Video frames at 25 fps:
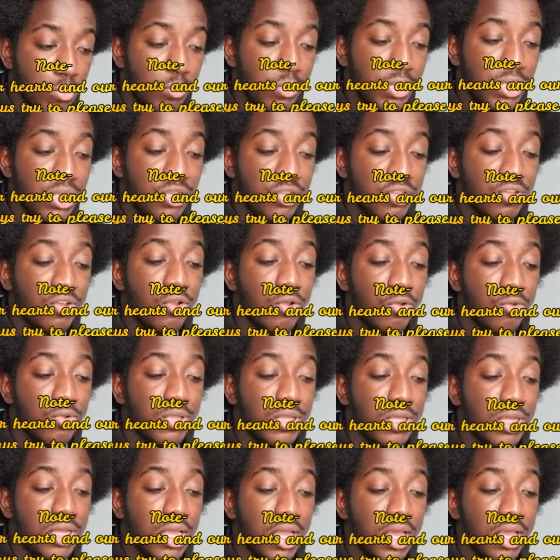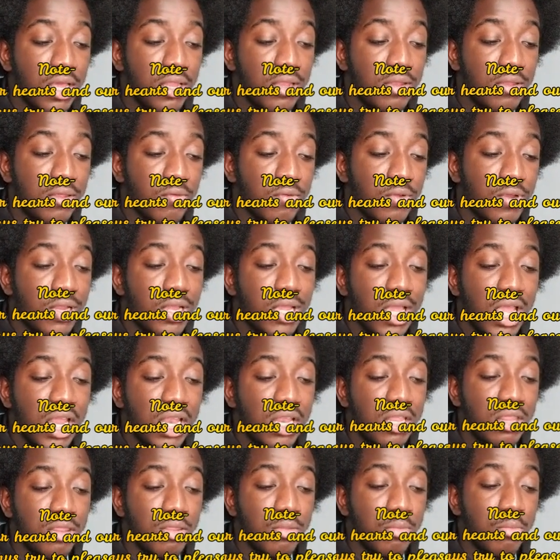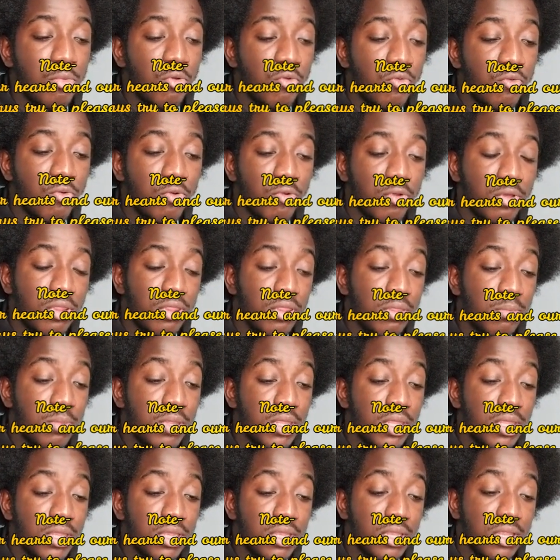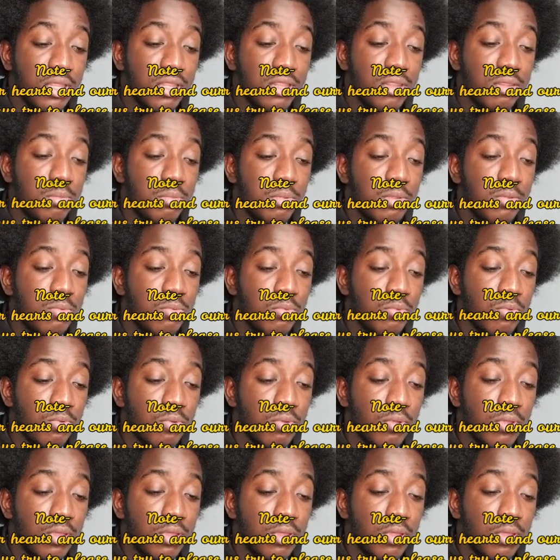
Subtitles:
We need to go to God for guidance before speaking to his people.